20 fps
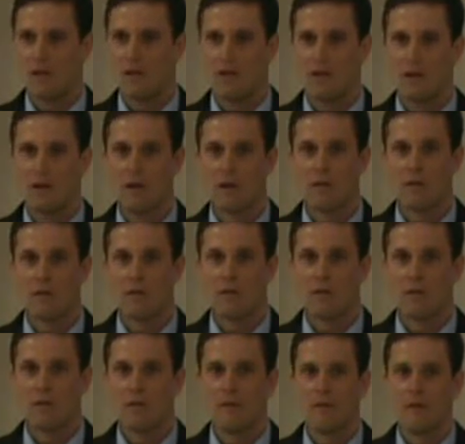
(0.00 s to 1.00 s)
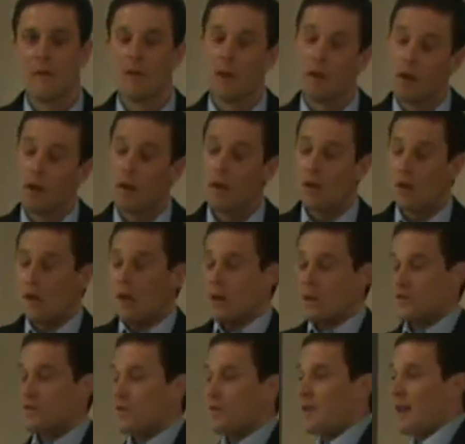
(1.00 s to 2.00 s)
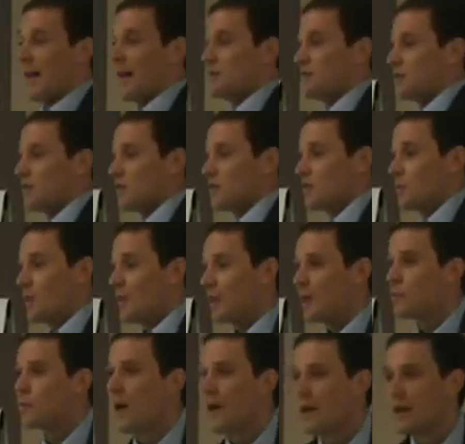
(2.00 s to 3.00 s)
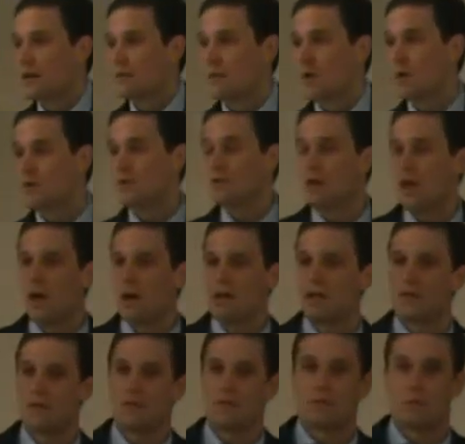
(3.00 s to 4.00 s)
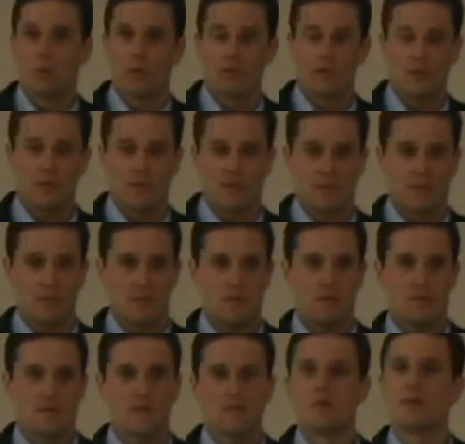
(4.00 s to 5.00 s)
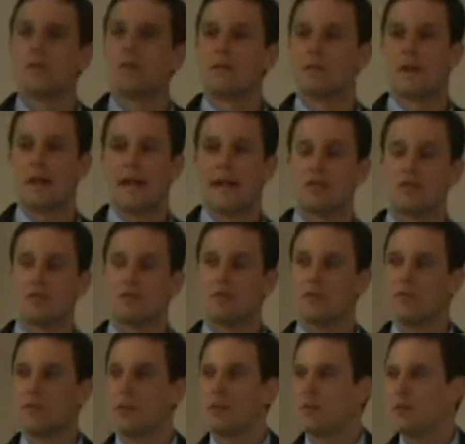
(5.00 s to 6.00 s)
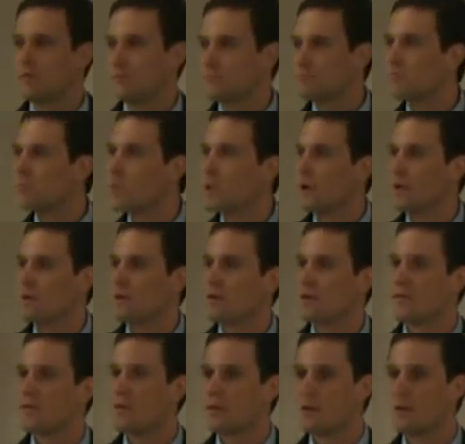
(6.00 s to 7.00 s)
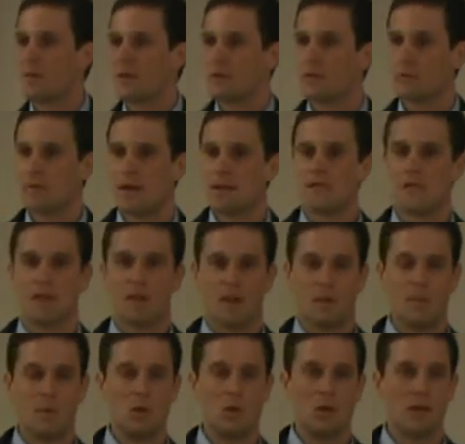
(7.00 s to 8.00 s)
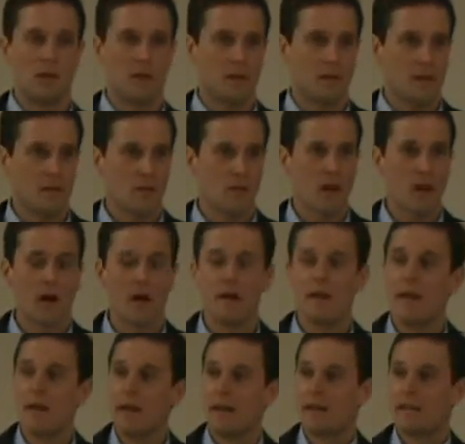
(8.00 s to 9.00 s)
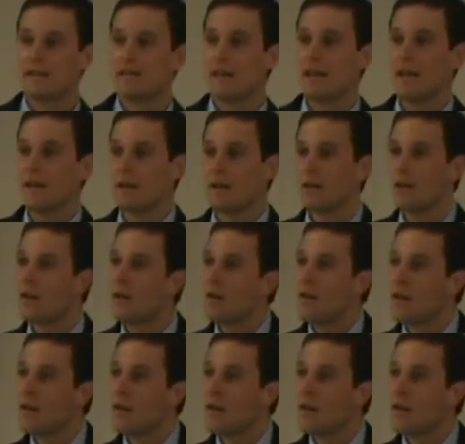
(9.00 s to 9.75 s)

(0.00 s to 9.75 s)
if at all. So they asked us to begin writing local laws, ordinances, that actually put their fundamental rights of the community into the law and said,